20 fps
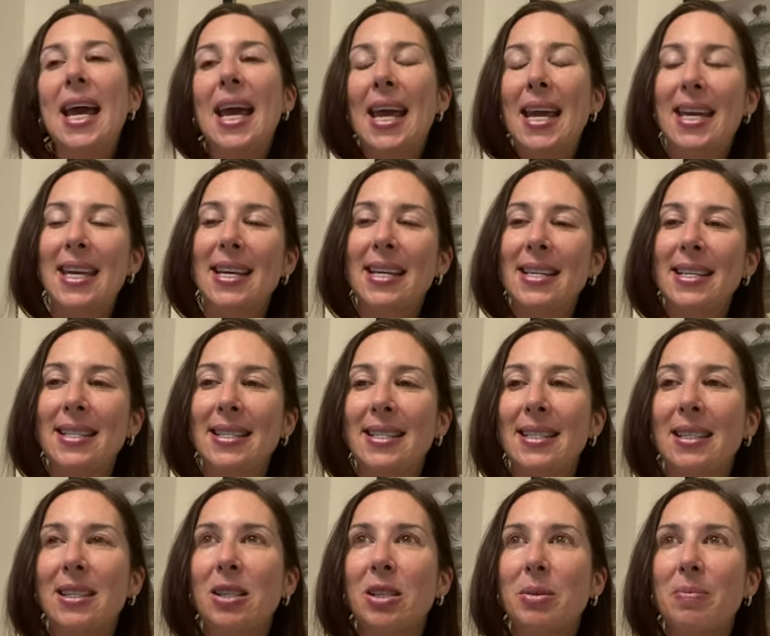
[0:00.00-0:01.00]

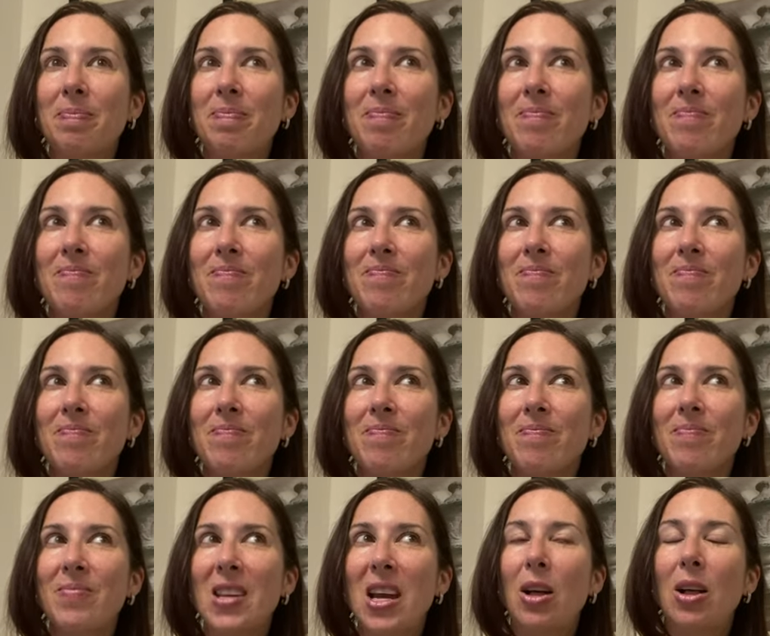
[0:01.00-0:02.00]
And
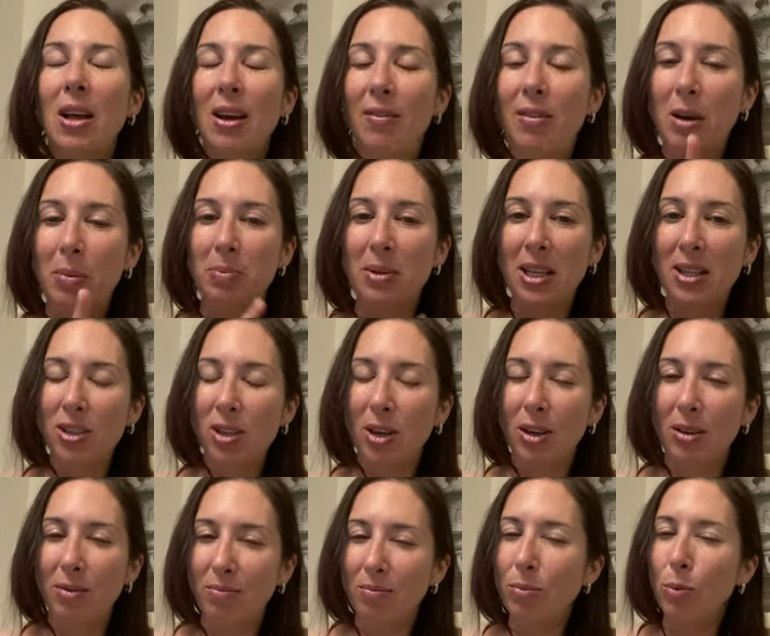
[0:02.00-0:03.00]
I'll have updates
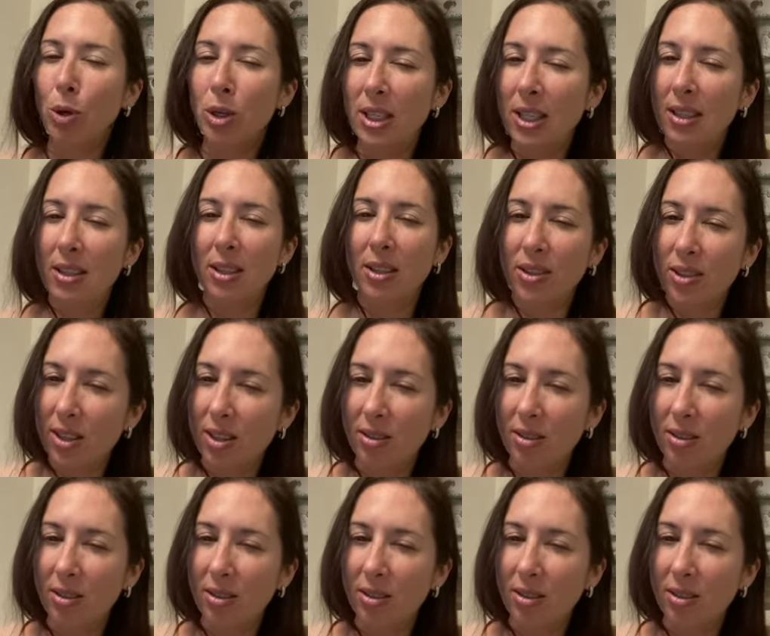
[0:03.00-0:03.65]
on more details